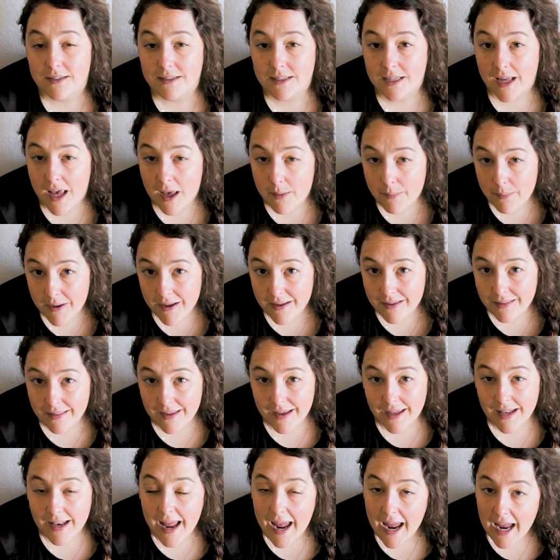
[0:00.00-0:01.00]

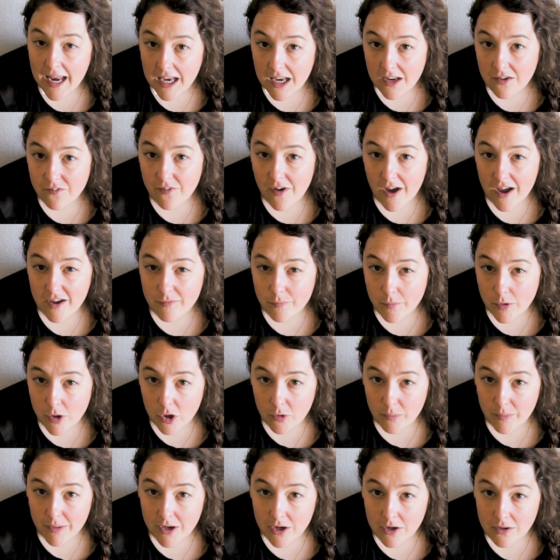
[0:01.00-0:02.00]
Typically an 85
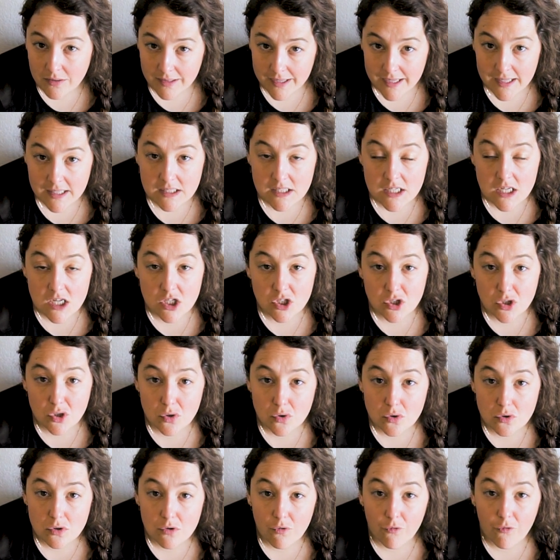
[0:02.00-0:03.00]
millimeter lens is
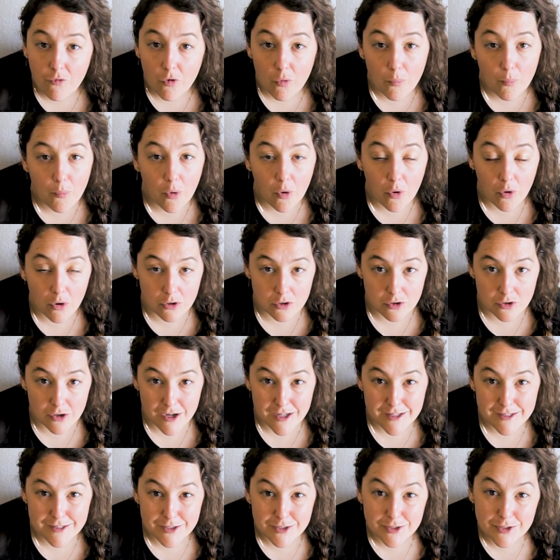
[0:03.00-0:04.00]
used for
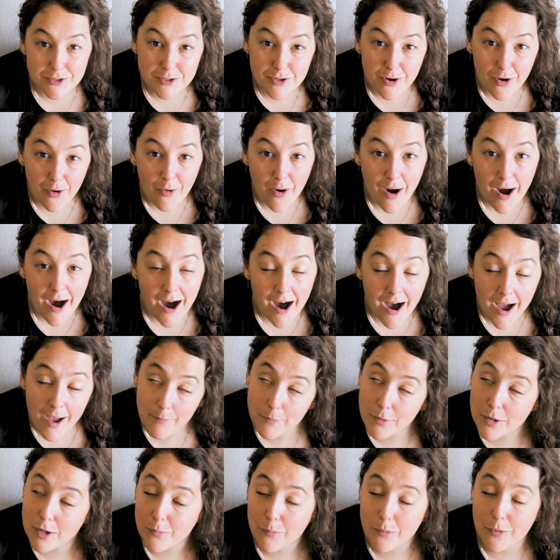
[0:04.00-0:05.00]
portraits. So
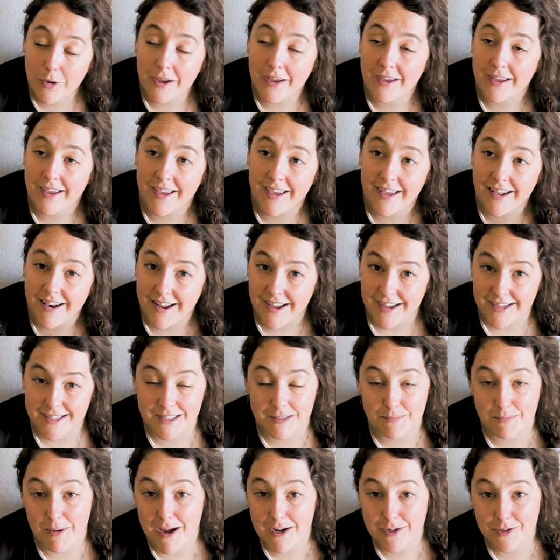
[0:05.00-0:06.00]
I'm gonna bring in a
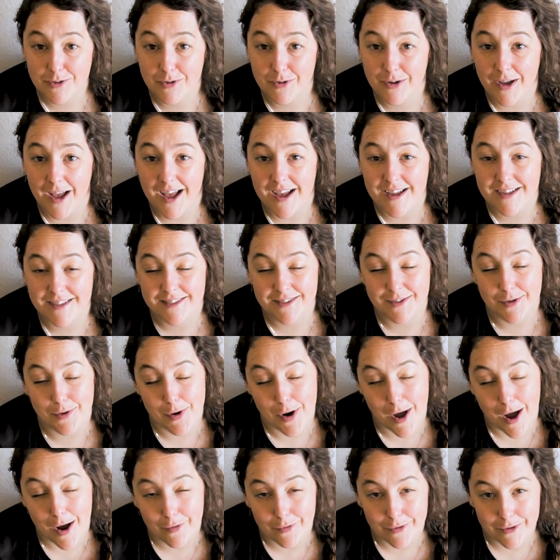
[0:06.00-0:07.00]
special guest,
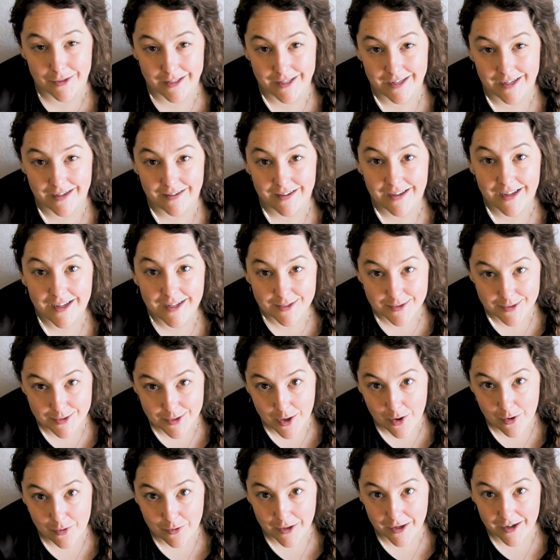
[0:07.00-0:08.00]
not really, it's
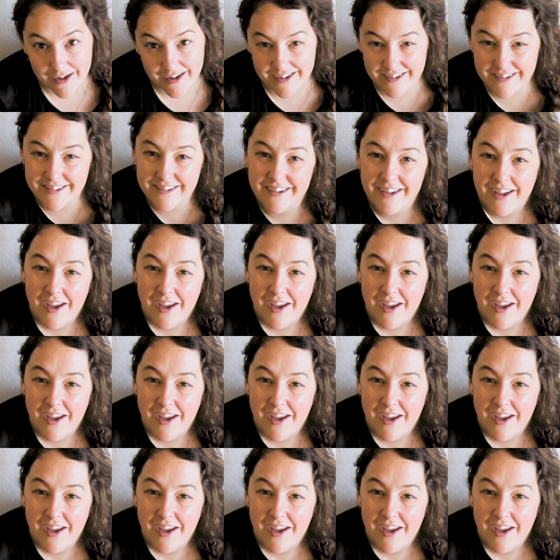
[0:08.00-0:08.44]
Yoda.